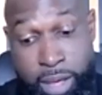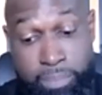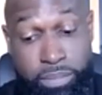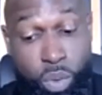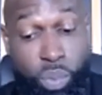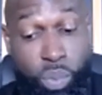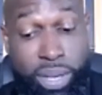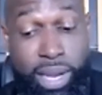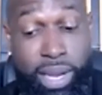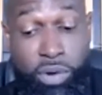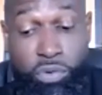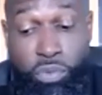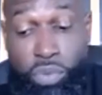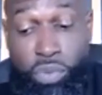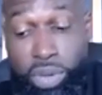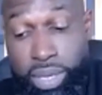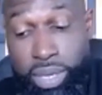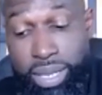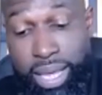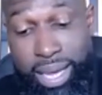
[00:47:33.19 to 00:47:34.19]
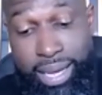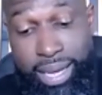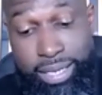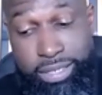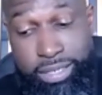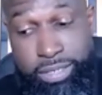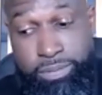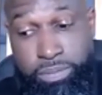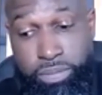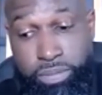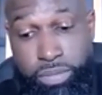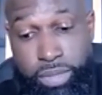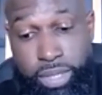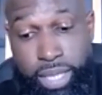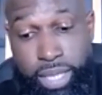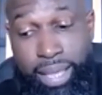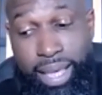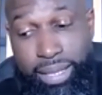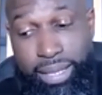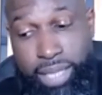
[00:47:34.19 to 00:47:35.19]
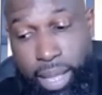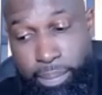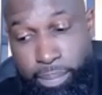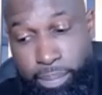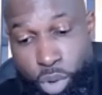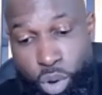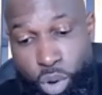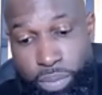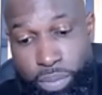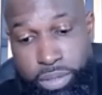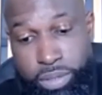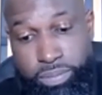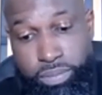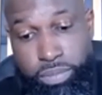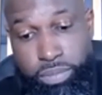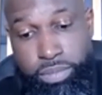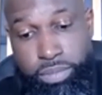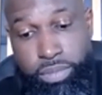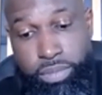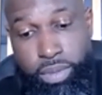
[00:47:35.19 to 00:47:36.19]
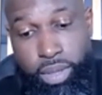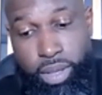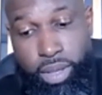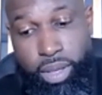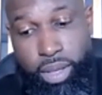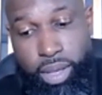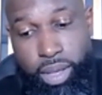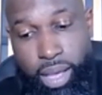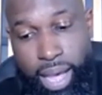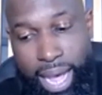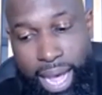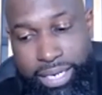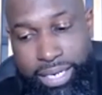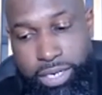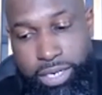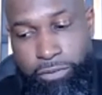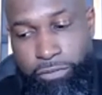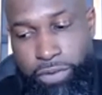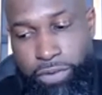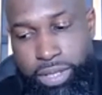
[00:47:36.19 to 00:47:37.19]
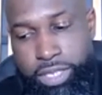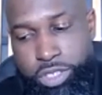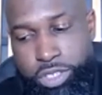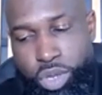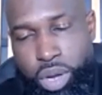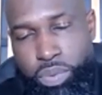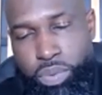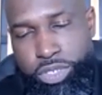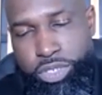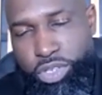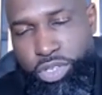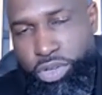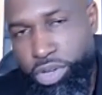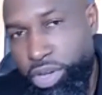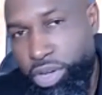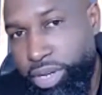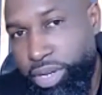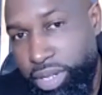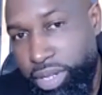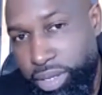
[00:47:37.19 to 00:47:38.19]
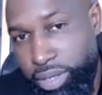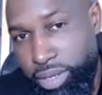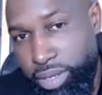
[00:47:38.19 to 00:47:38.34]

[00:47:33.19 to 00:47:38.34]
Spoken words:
But when I realized, like at that moment, I didn't feel as though I was good.